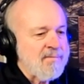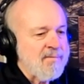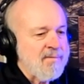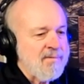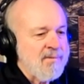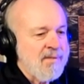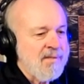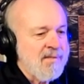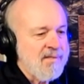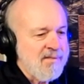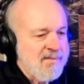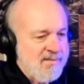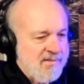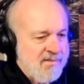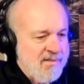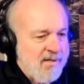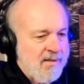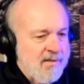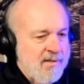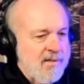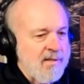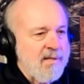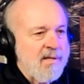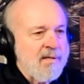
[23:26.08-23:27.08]
He's
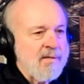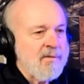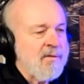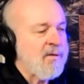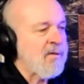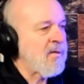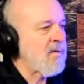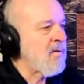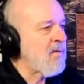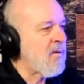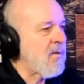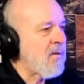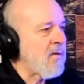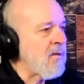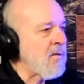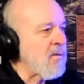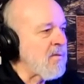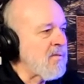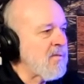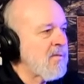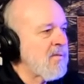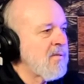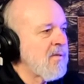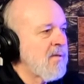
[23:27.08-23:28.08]
taken that car to
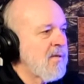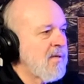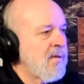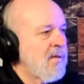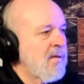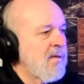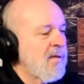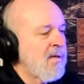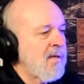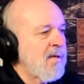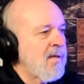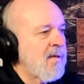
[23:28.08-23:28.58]
heart, and